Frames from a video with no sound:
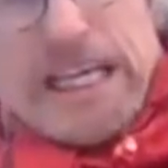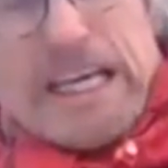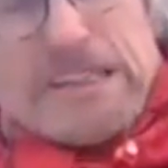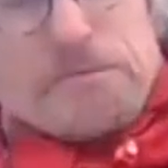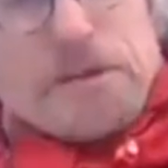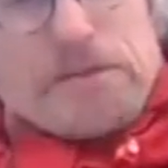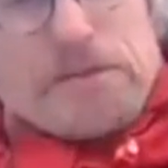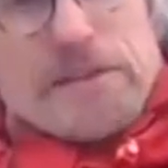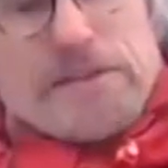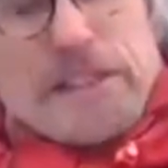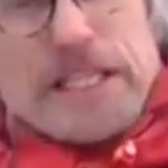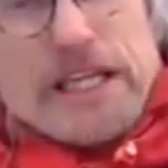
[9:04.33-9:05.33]
And when we
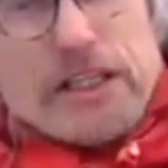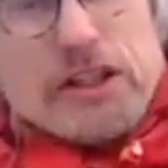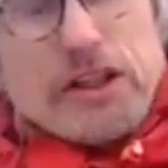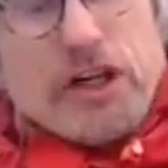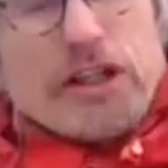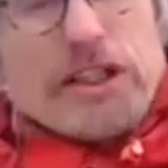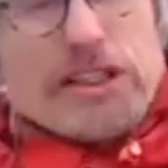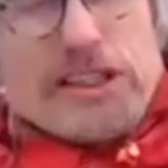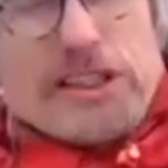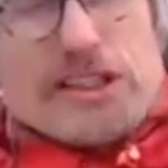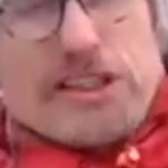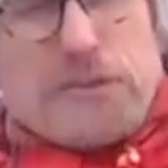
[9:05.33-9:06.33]
really acknowledge
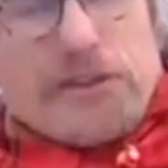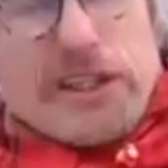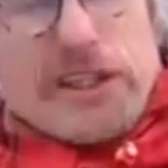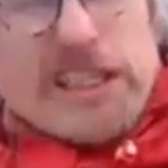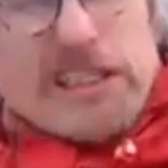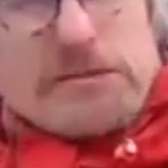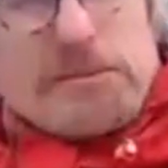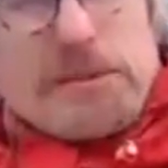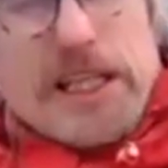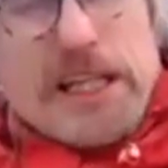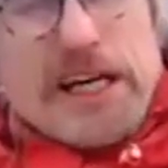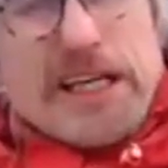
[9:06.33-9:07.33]
the suffering it's a
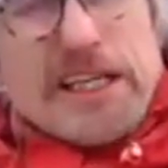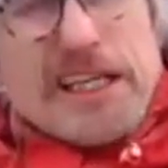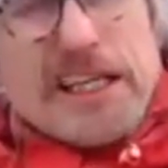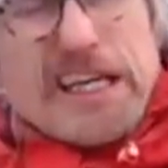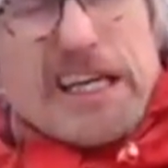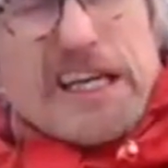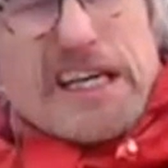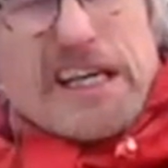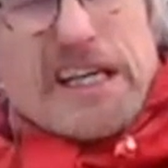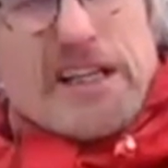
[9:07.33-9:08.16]
bit like uh,